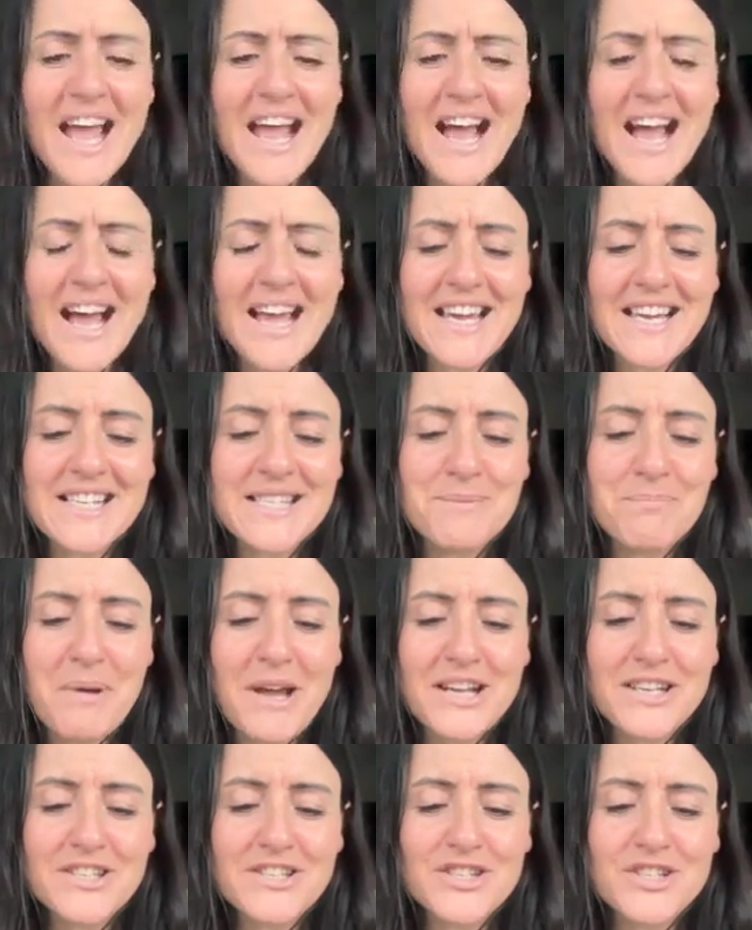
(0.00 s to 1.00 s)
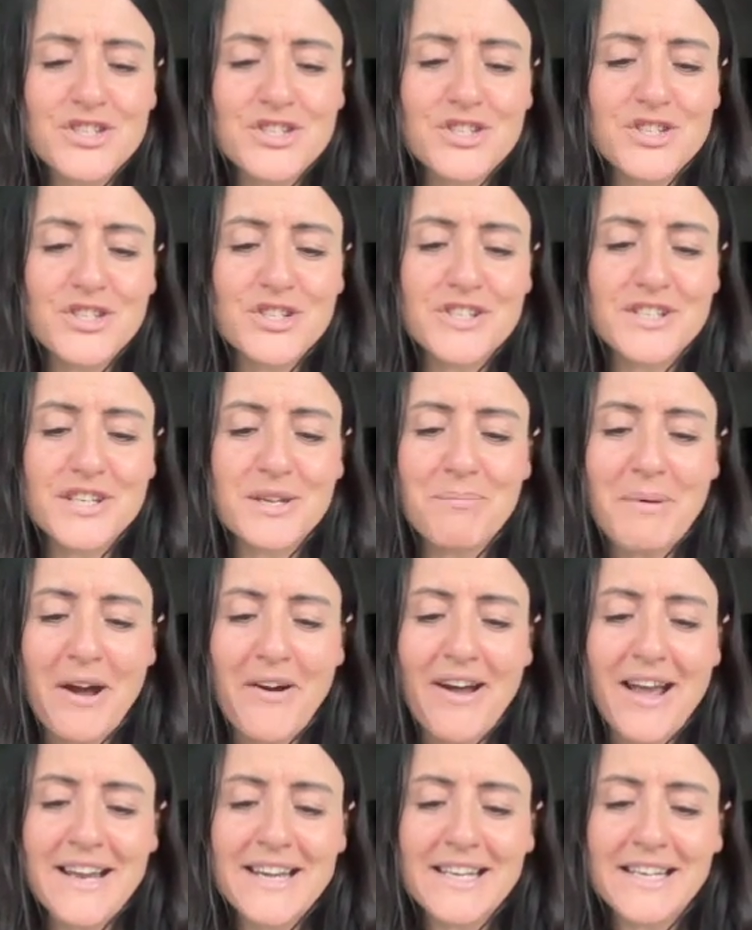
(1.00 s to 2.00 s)
I expected just
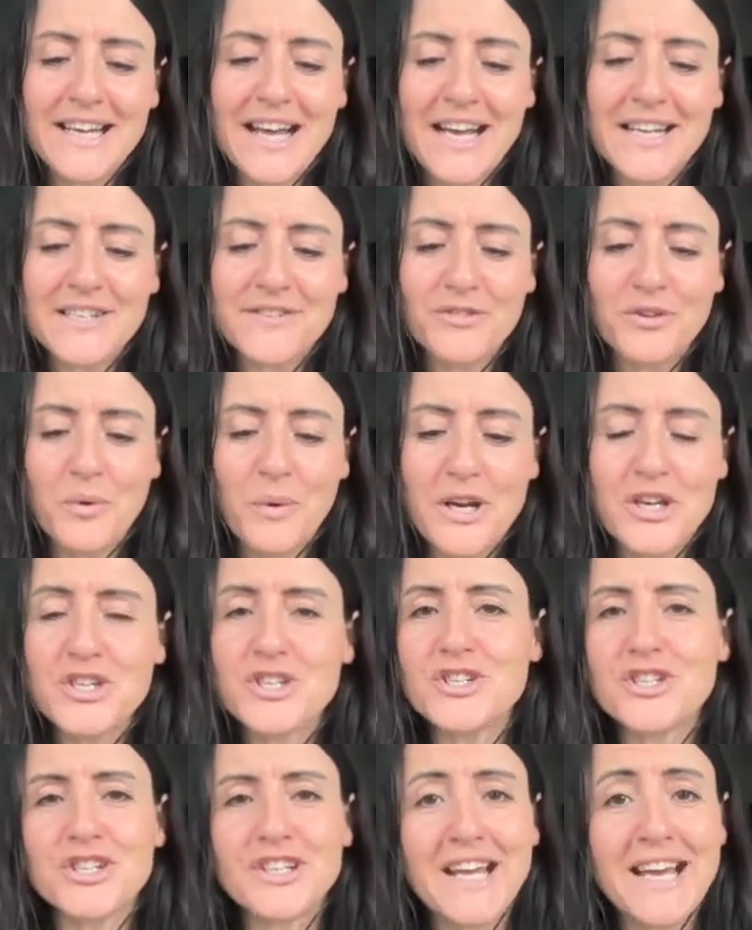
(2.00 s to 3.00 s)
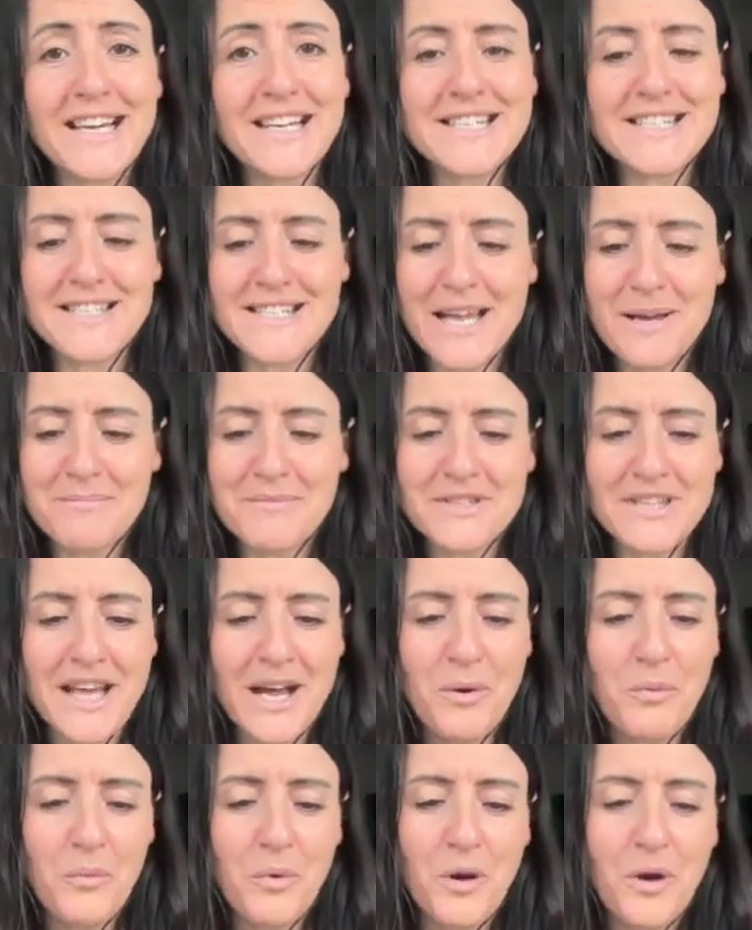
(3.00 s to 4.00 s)
about any kind of question except
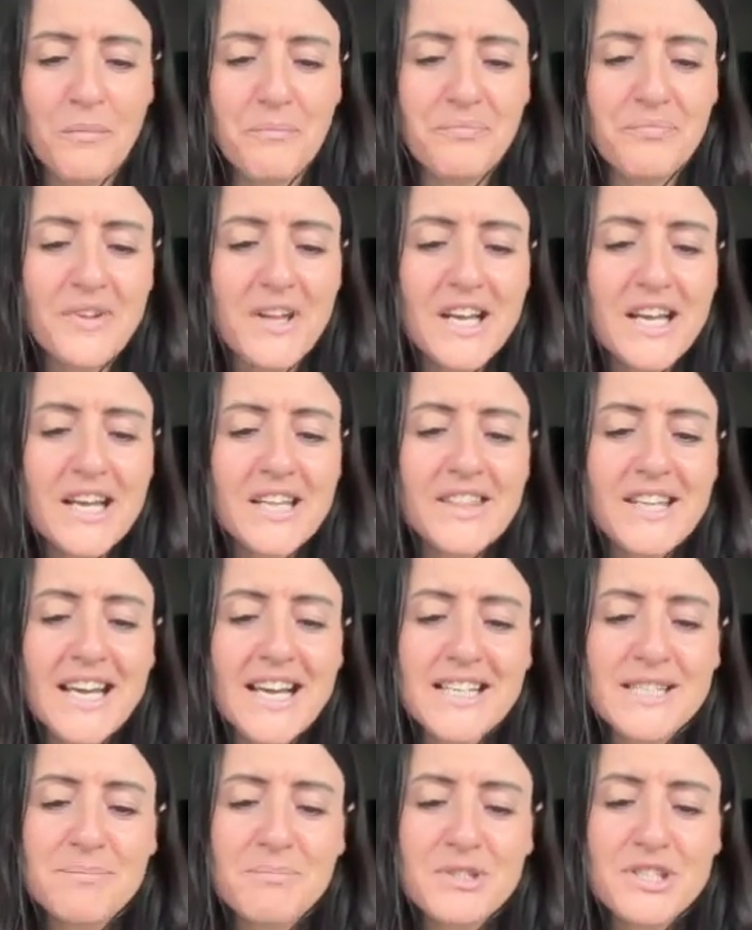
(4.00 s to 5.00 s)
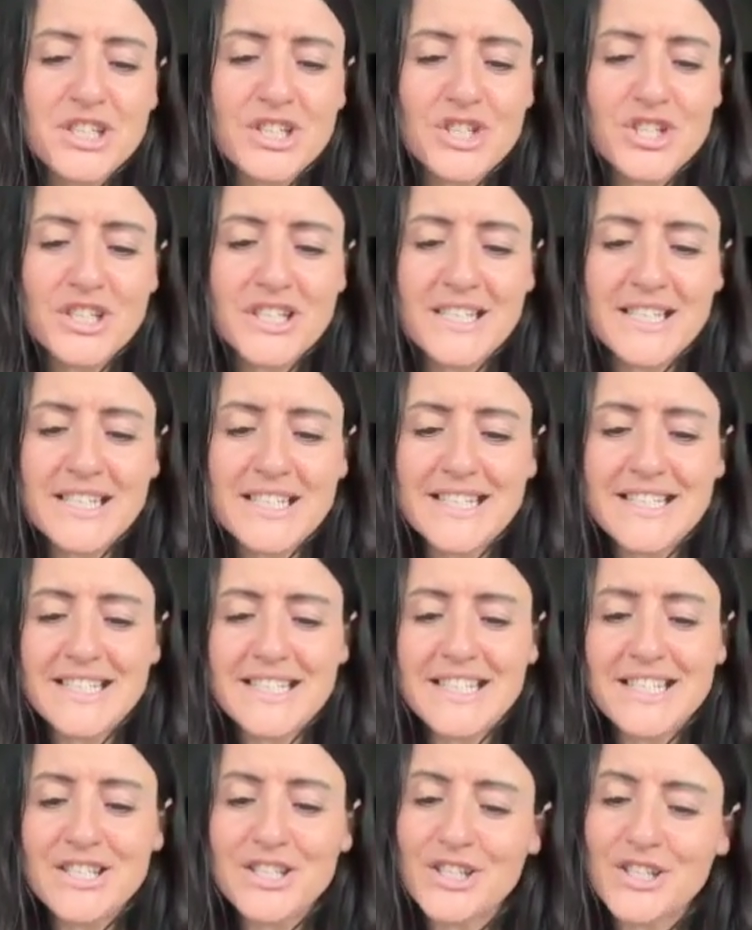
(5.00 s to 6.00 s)
that one. The expedition had
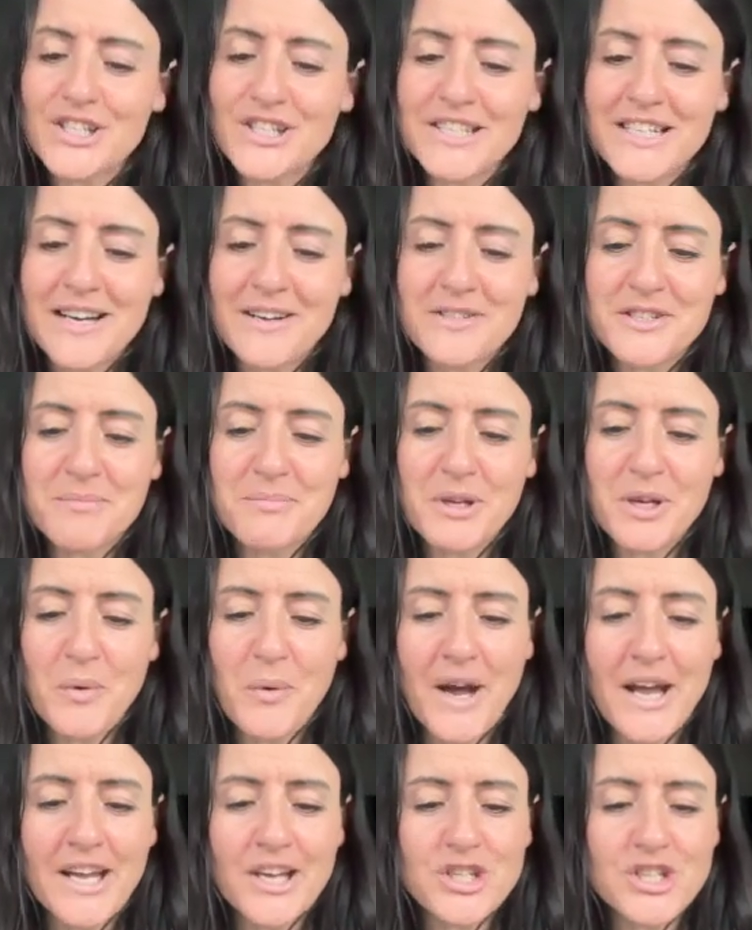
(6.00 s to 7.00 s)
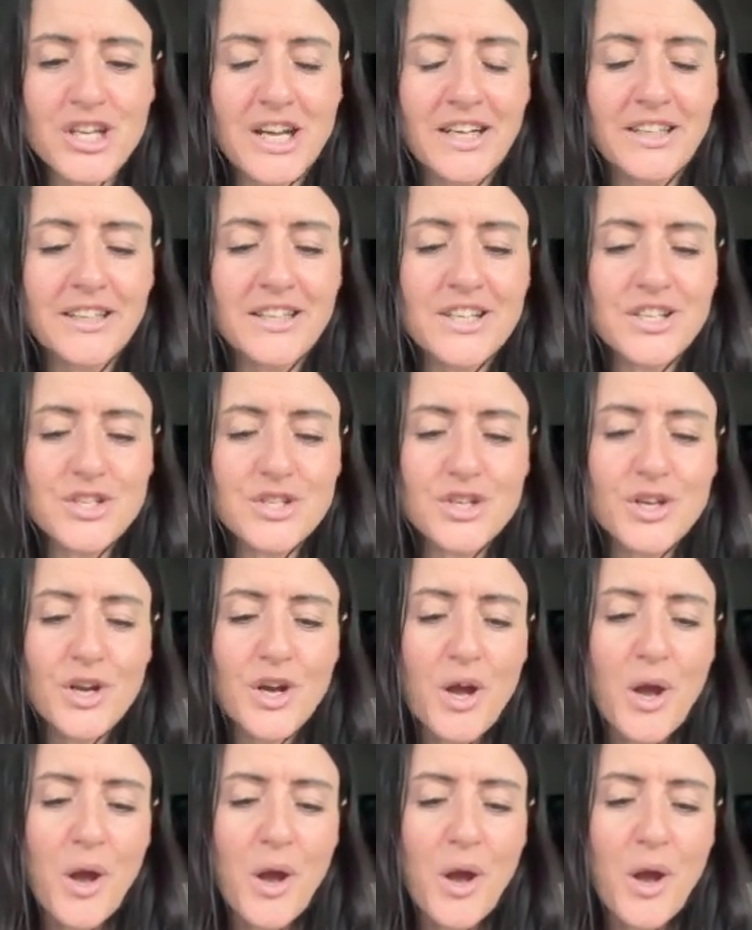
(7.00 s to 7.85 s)
indeed turned out to be quite a challenge.